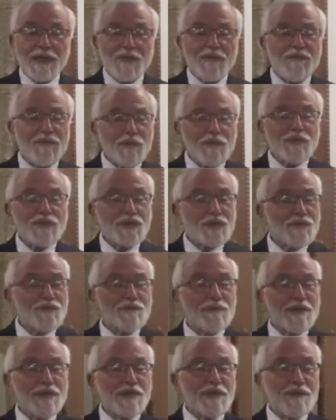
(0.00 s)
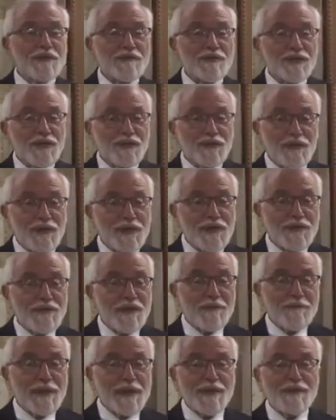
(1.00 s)
The first two midos, according to
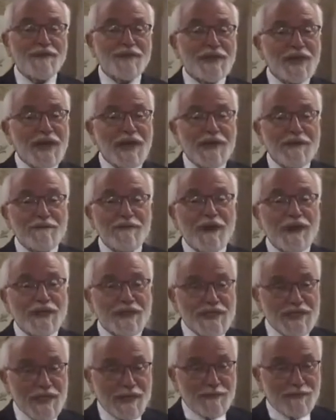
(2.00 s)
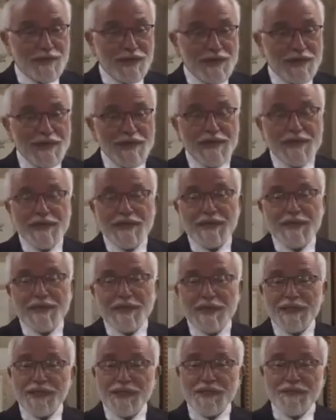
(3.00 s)
Rabbeinu Tam, are separate.
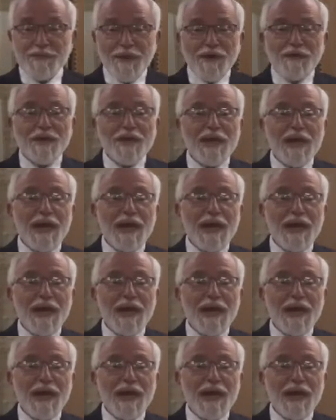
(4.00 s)
And the Gemara